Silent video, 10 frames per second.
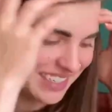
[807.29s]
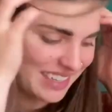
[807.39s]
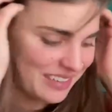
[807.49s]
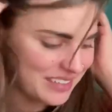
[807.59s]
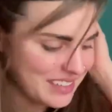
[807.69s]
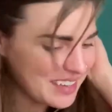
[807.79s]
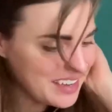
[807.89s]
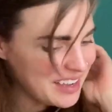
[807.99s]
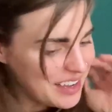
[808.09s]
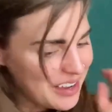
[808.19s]
and that was
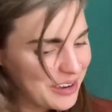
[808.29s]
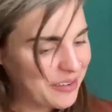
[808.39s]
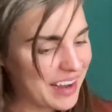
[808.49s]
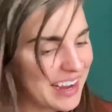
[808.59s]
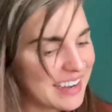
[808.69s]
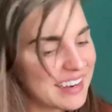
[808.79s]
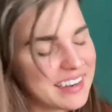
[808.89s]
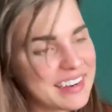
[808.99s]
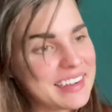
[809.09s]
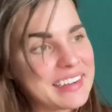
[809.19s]
great. And